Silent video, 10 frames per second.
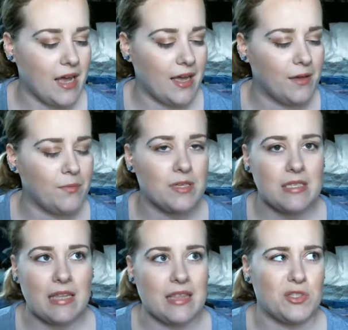It was,
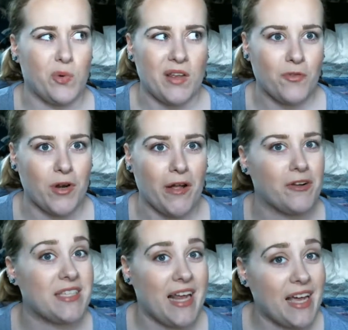I think,
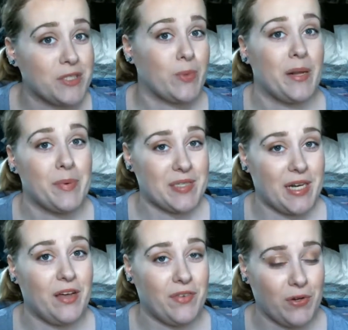$24, and I had 20%
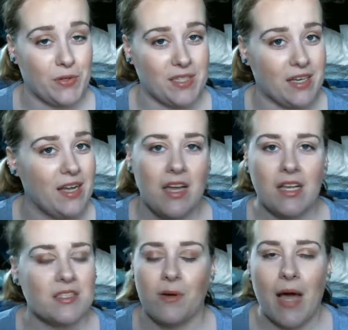off at Ulta,
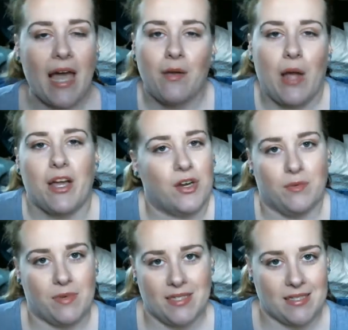so I
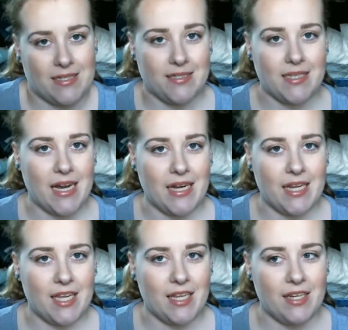couldn't resist it. Did I
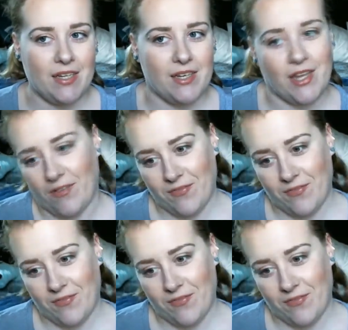need it? No.